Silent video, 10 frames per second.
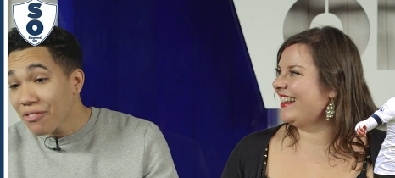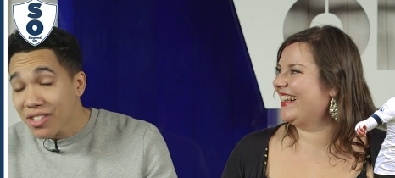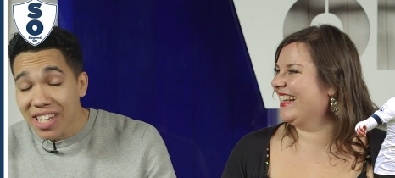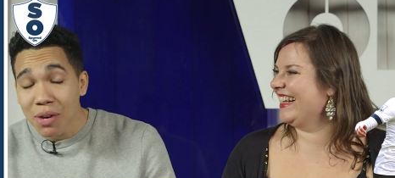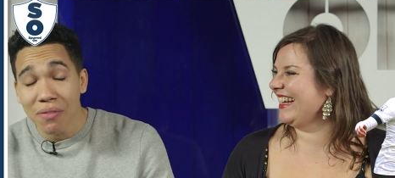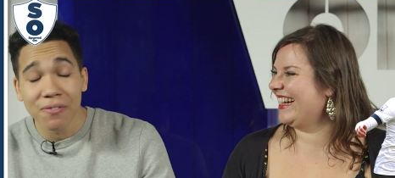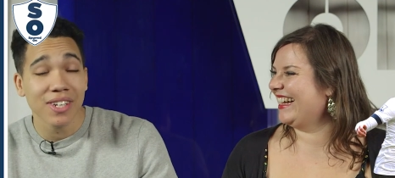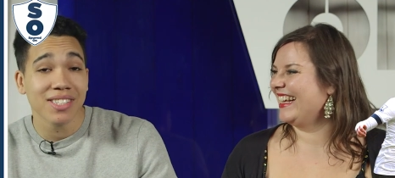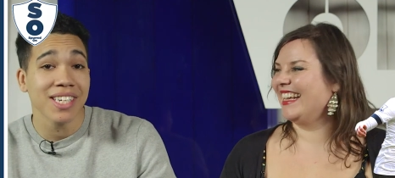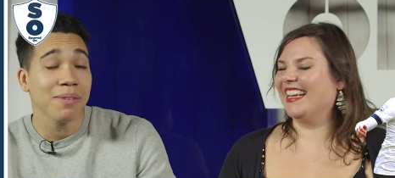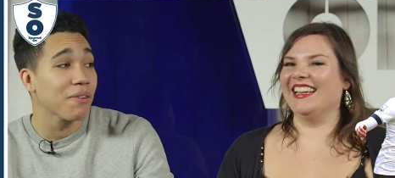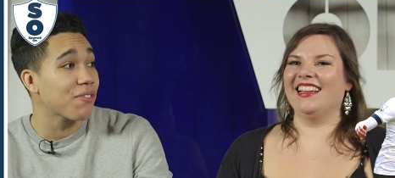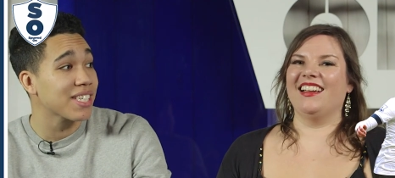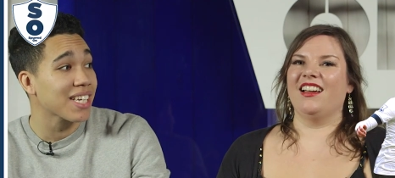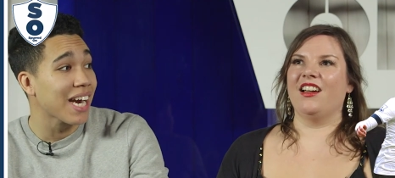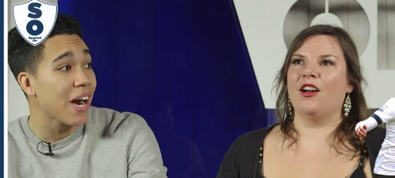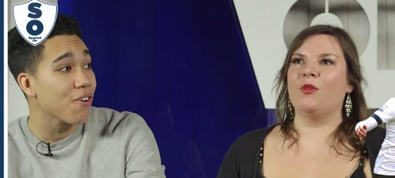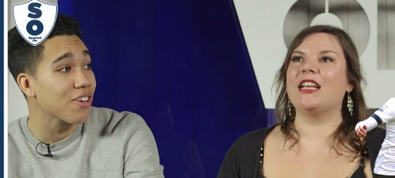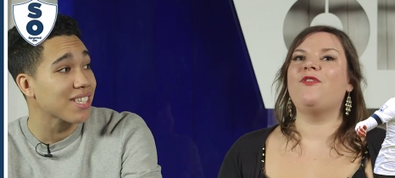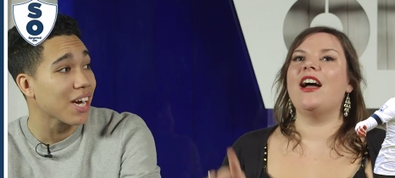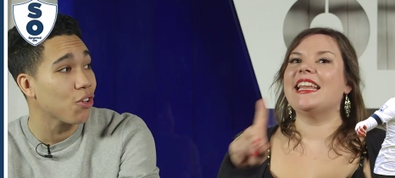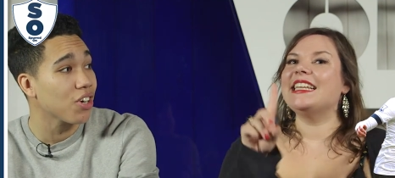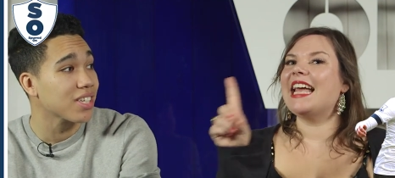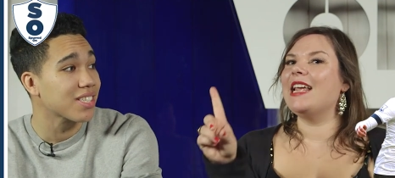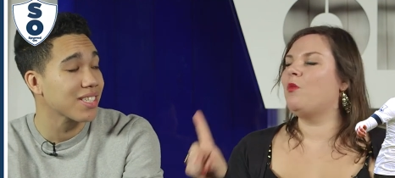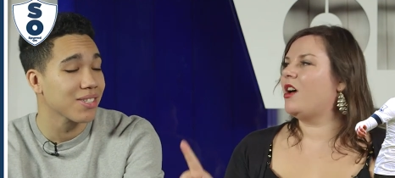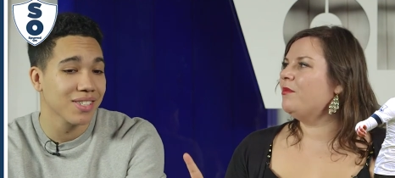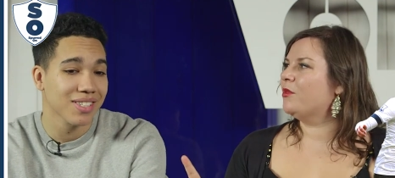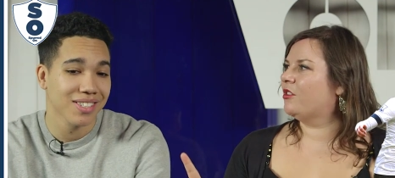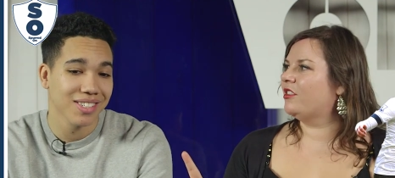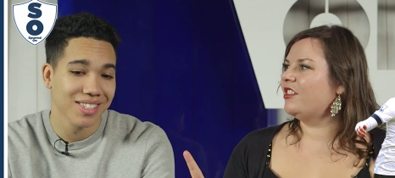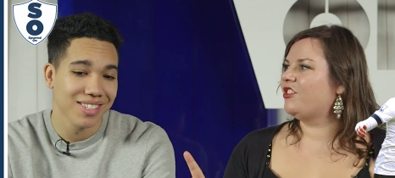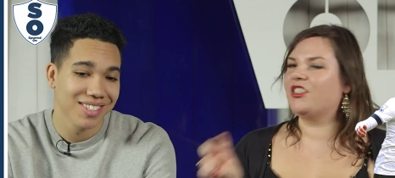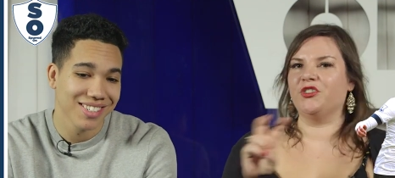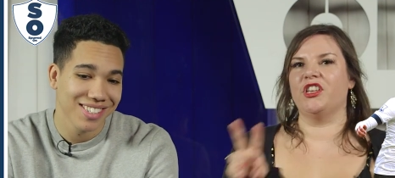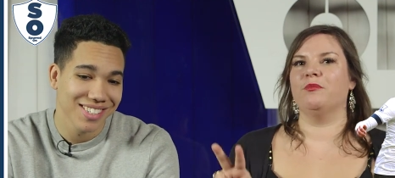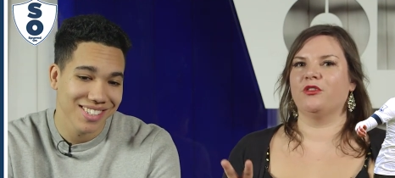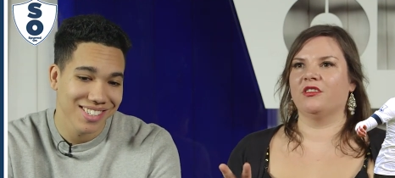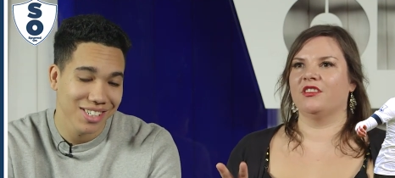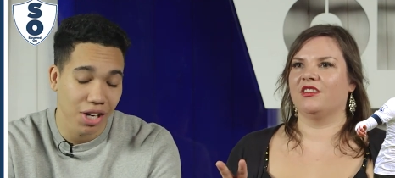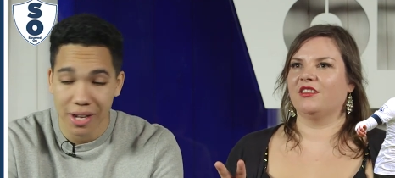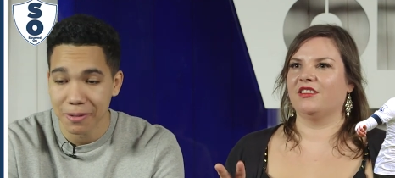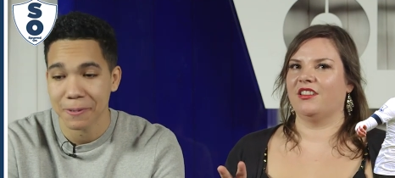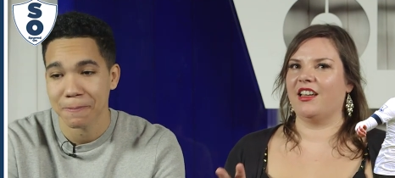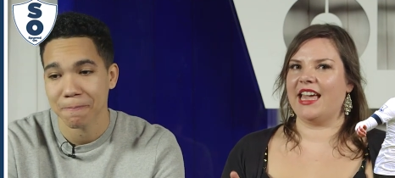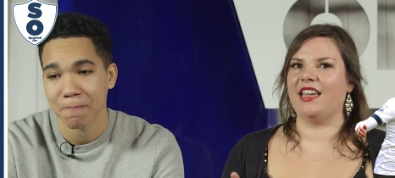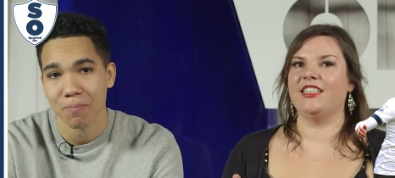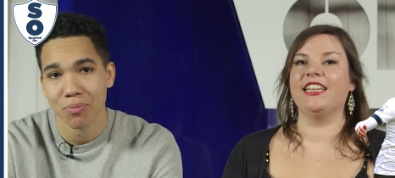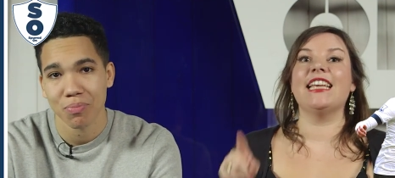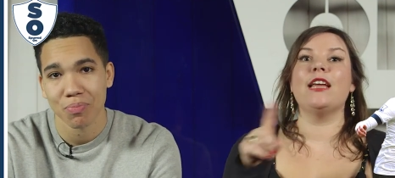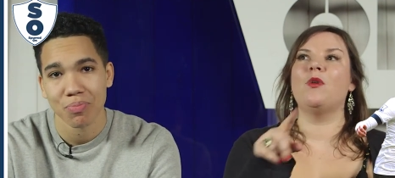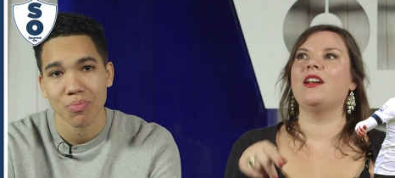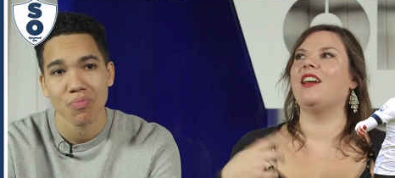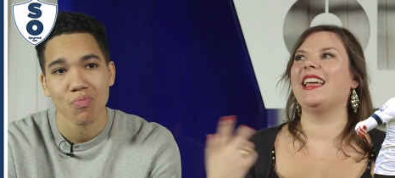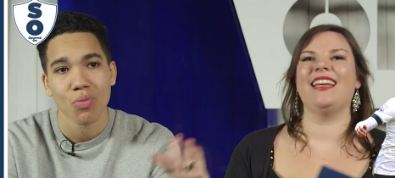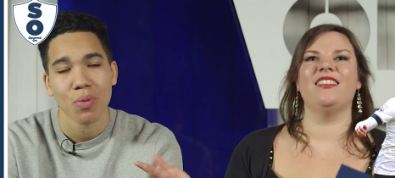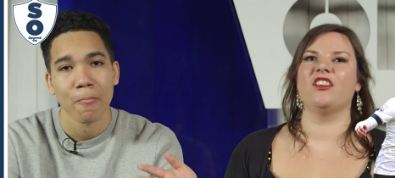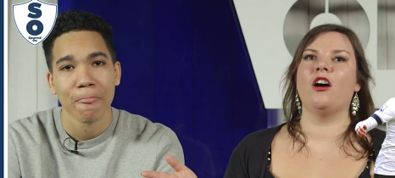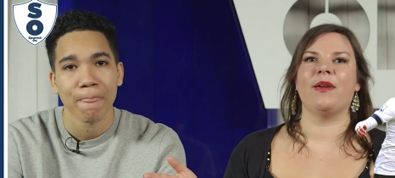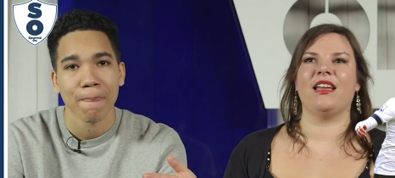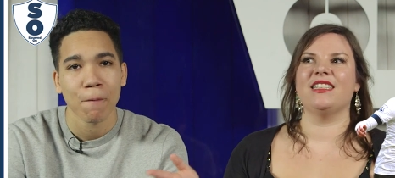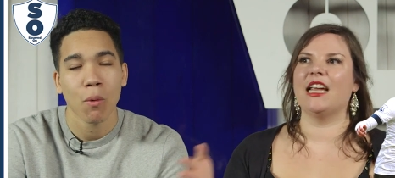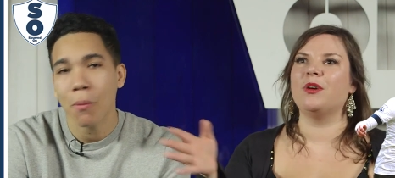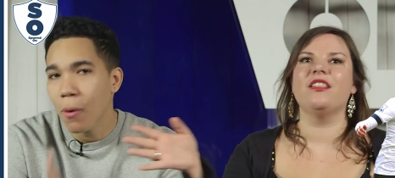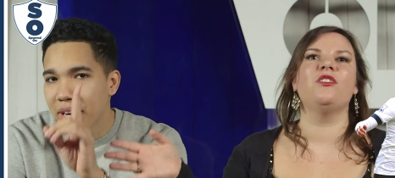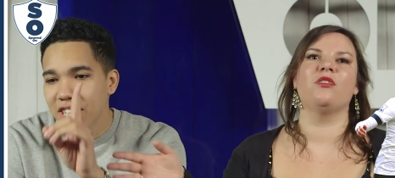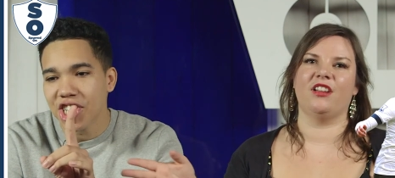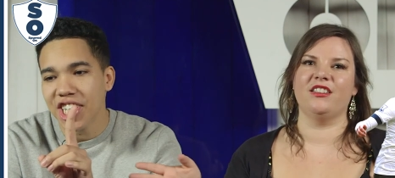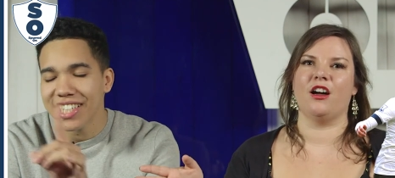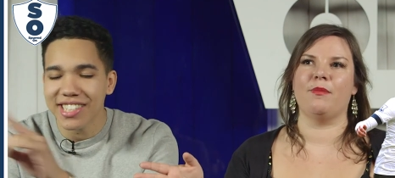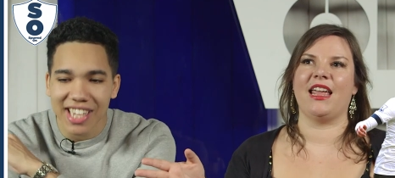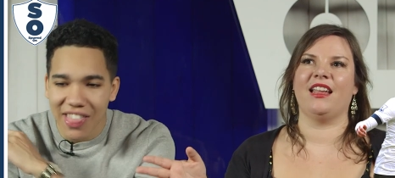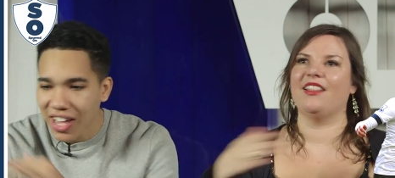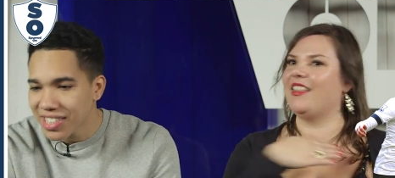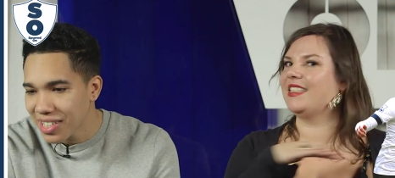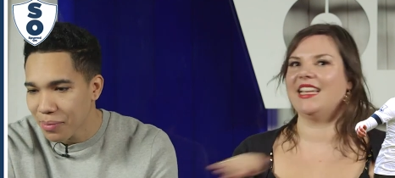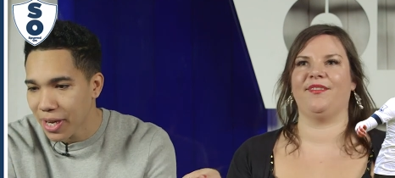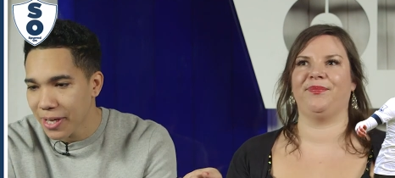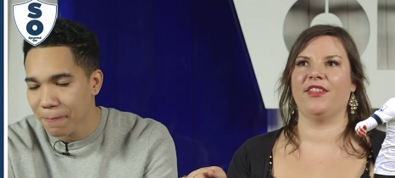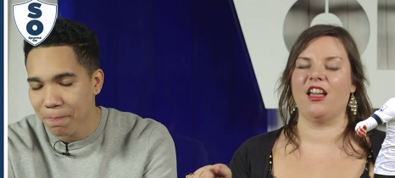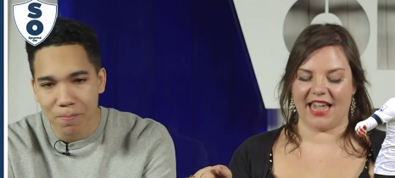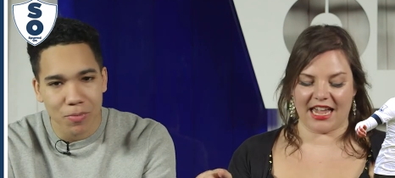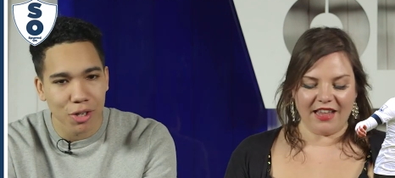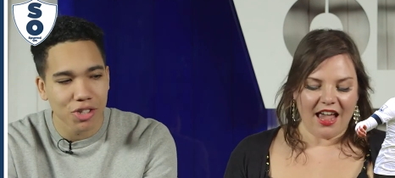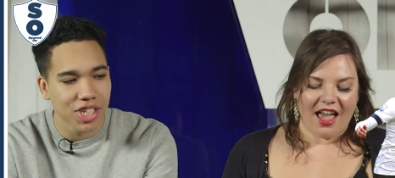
Speaker 1: have to take one for the team if there's a counter. Well, that's fine. You can us. take
Speaker 2: one more, just not two more. Okay. Okay. So you can take one like in the derby. Take one, one more in the bit North of cheese, derby, and that's, and that's it, it, mate. Okay. No